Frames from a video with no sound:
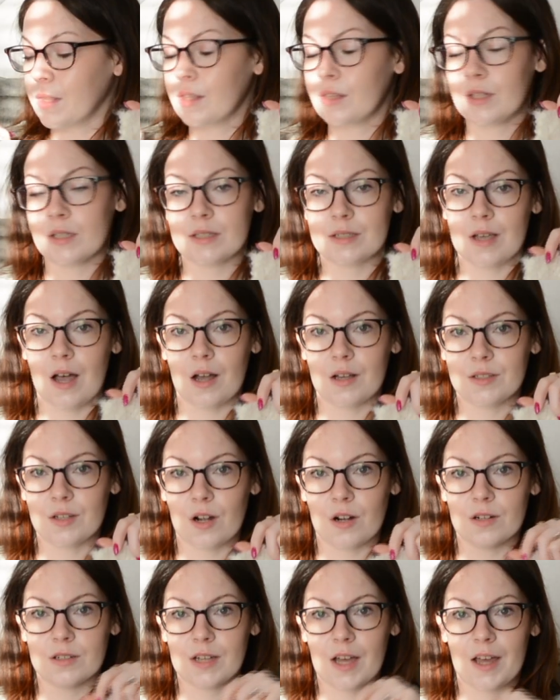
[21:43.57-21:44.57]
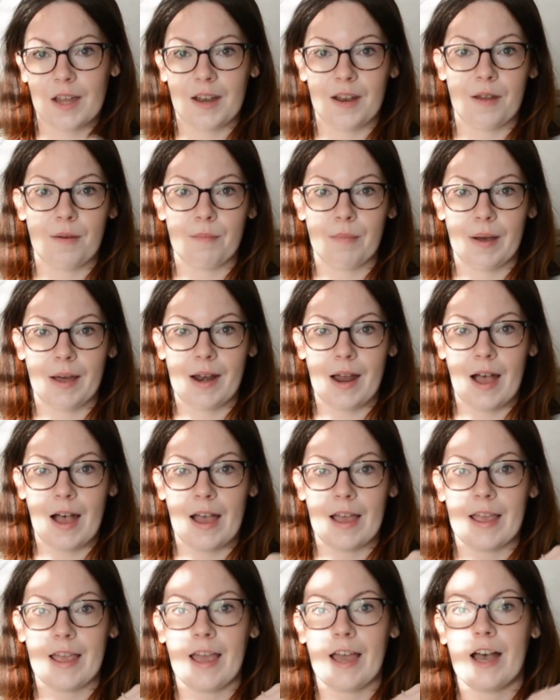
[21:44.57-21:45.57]
the socks are done. But
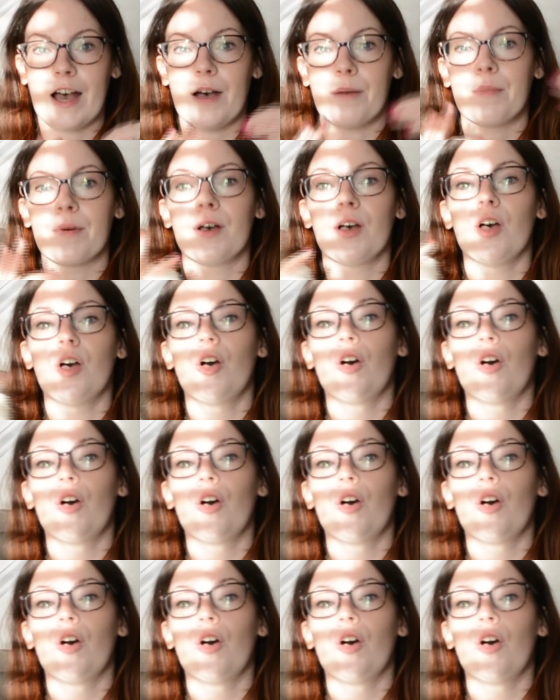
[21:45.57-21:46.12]
I am